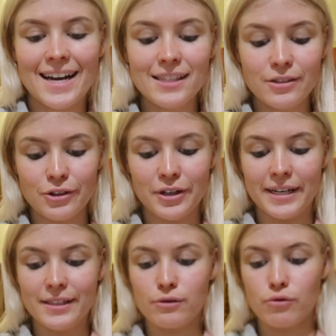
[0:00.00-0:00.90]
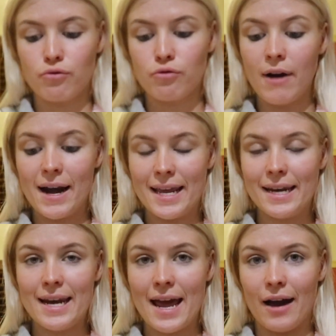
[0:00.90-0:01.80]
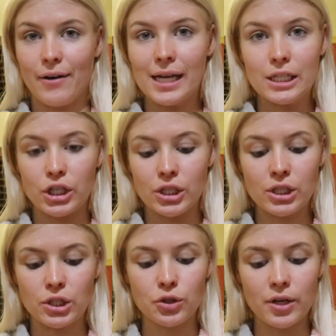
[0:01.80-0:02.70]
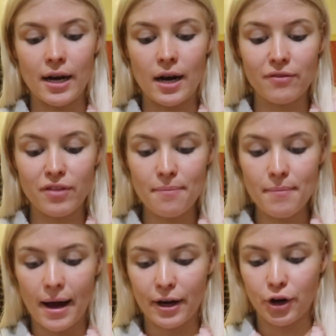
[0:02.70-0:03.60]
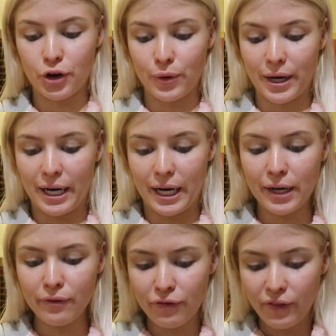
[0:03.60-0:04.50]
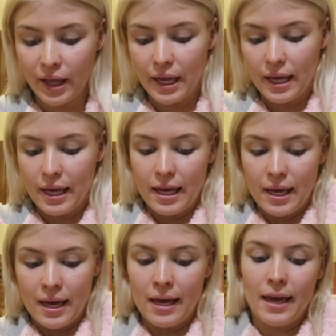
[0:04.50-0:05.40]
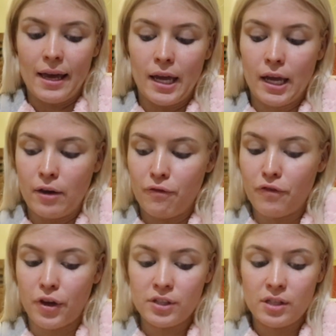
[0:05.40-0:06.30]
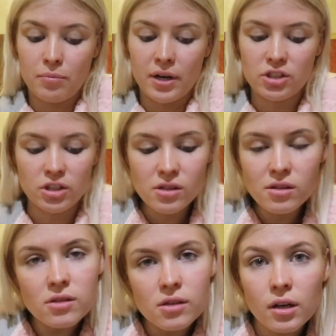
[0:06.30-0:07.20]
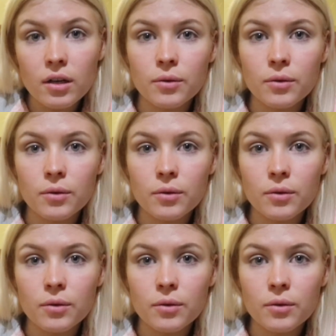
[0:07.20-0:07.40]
guys, so it's ready now. I just took it out of the microwave. And first impressions.